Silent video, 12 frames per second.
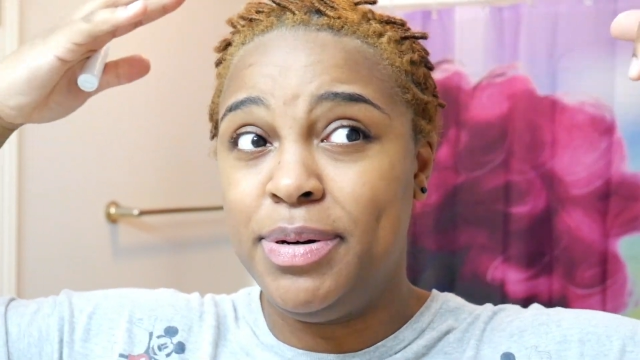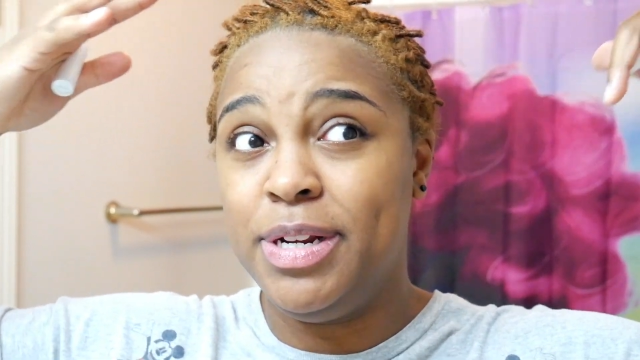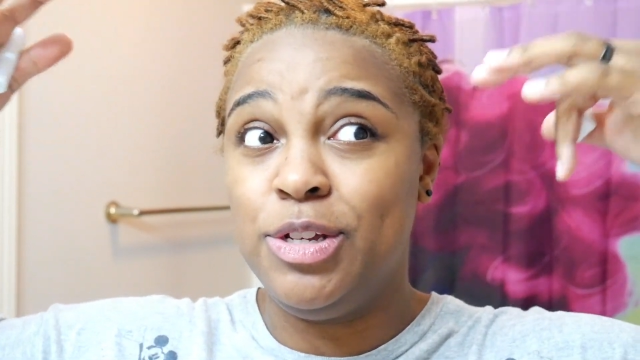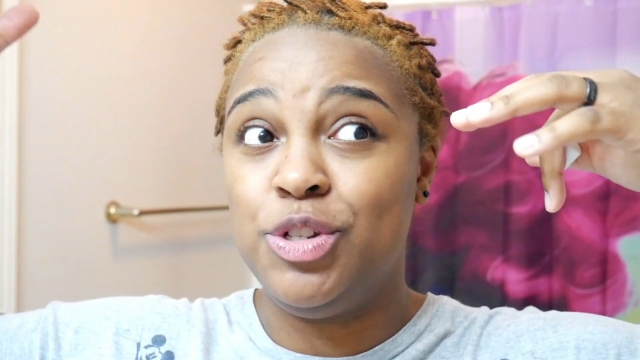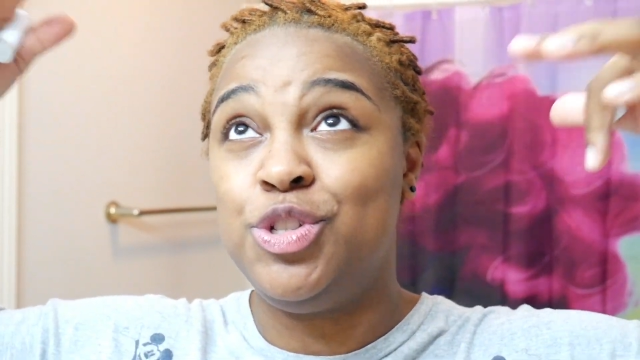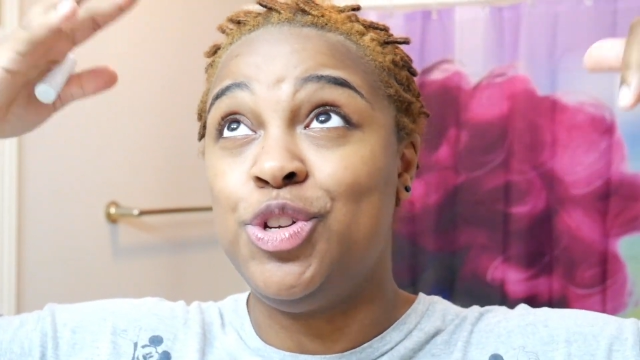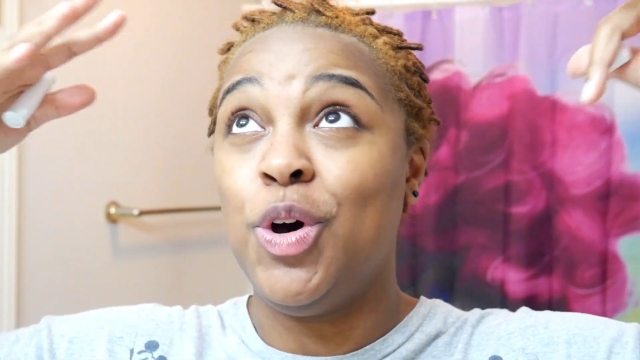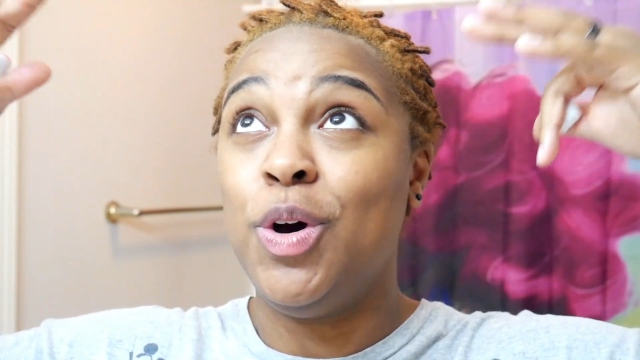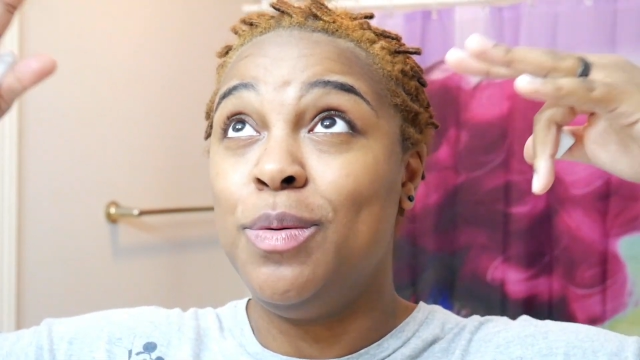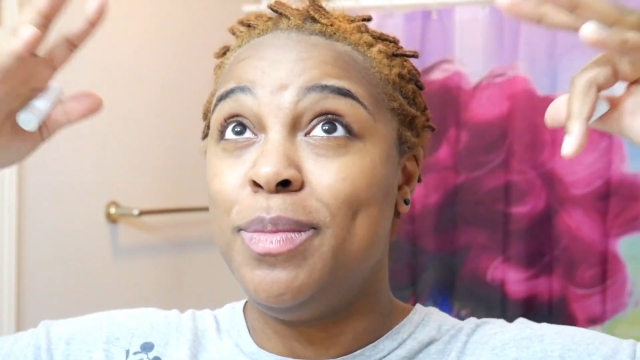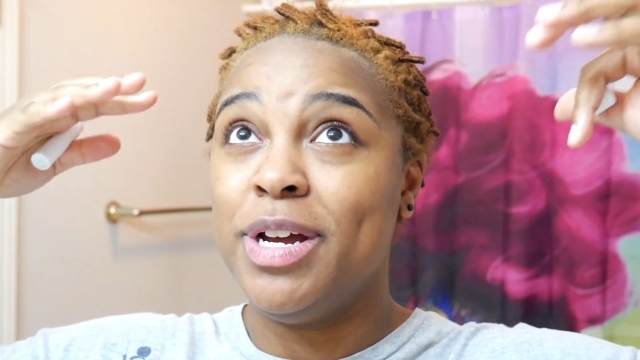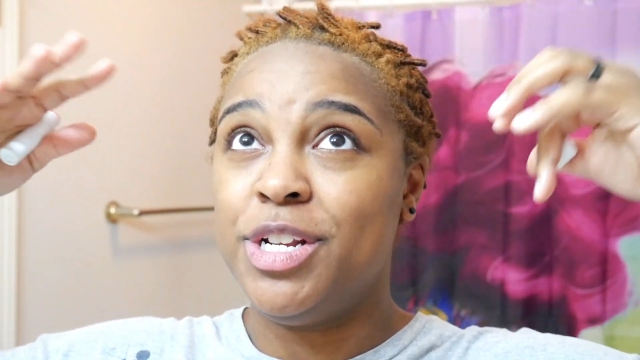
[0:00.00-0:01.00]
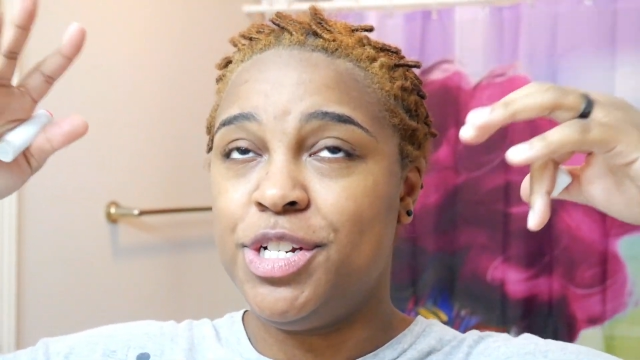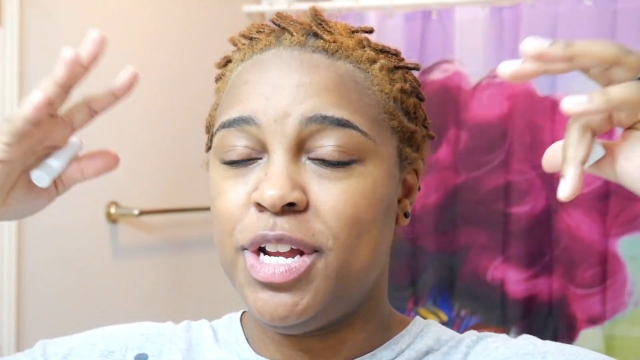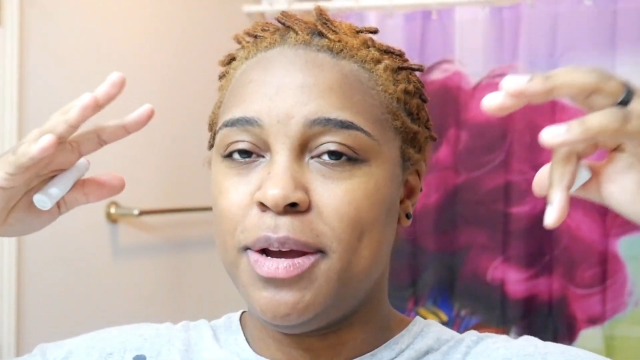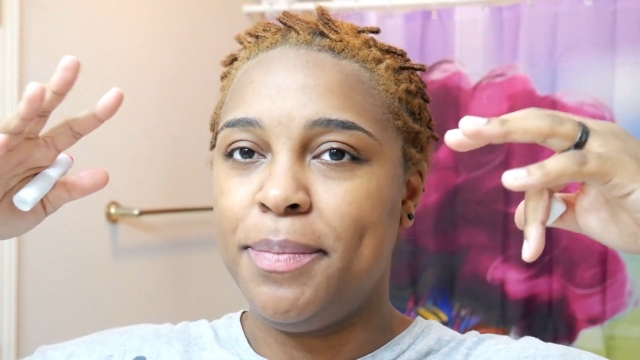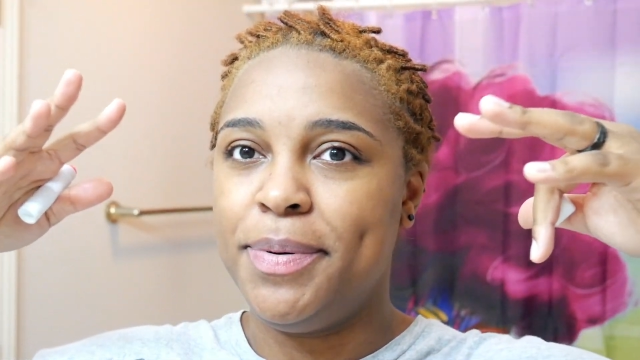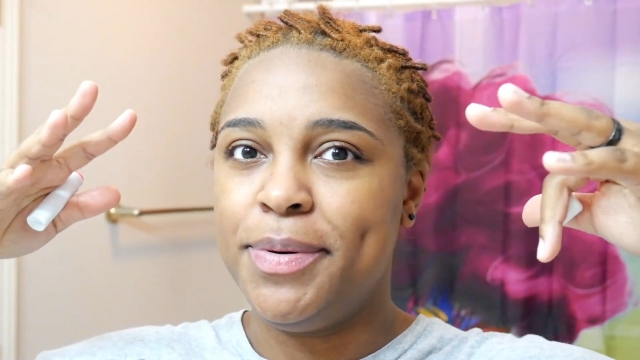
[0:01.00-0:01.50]
putting so much
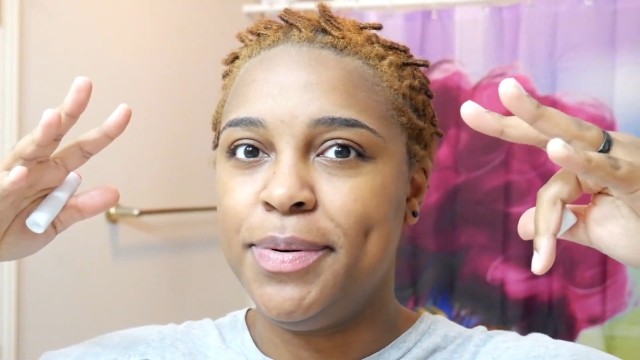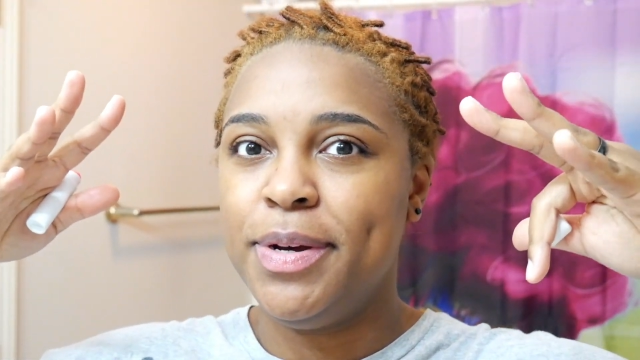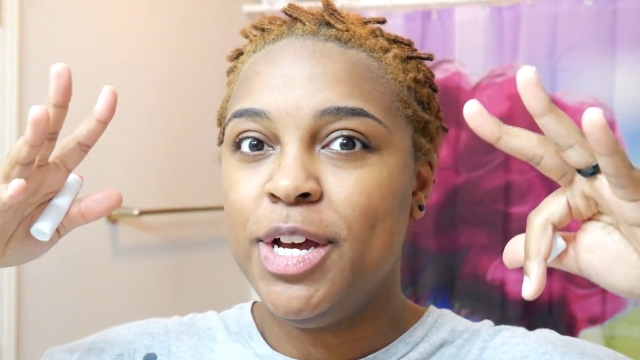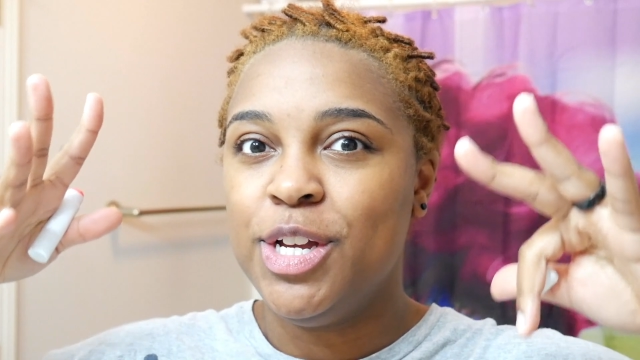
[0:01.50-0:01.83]
shampoo